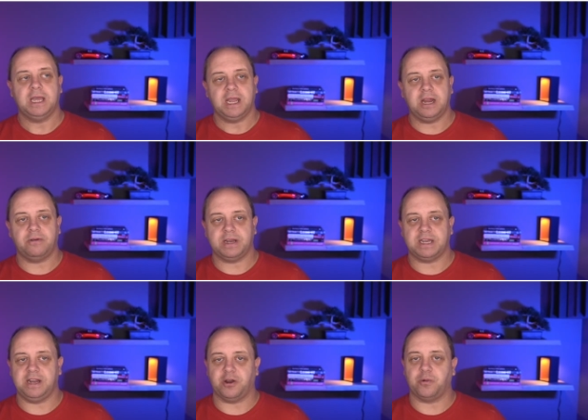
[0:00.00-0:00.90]
Here
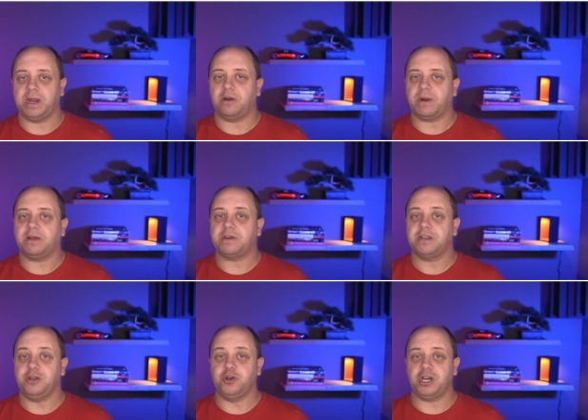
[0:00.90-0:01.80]
it's the other way around.
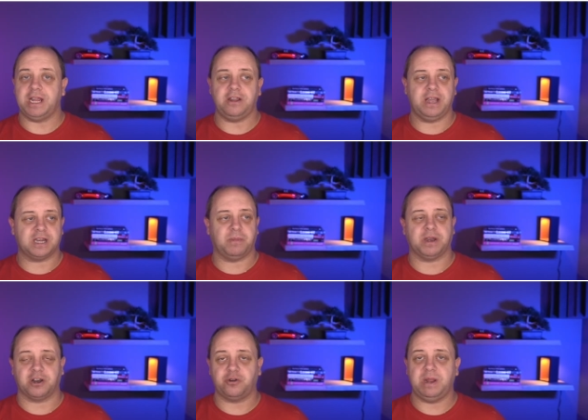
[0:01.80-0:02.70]
Usually you get the
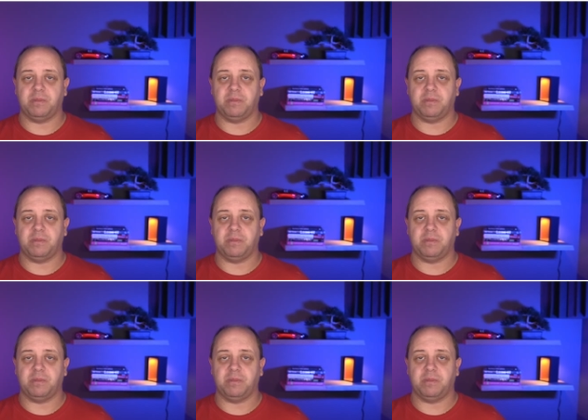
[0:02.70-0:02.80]
Model 3,